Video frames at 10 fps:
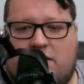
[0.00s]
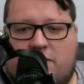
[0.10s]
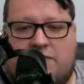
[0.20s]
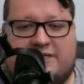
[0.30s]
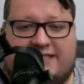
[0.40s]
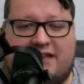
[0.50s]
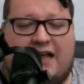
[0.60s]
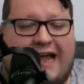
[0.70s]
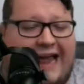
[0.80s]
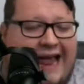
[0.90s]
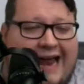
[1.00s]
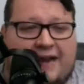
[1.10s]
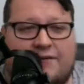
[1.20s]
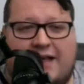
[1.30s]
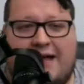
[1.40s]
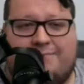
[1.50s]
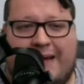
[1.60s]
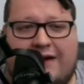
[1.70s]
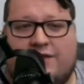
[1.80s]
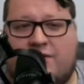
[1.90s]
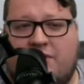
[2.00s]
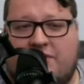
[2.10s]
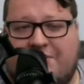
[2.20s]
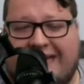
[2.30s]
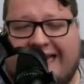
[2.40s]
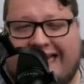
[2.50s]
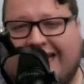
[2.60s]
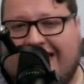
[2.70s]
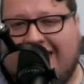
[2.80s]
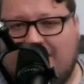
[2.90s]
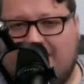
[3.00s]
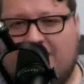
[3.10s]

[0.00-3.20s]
Well, it was still a heck of a lot better than what we've been getting.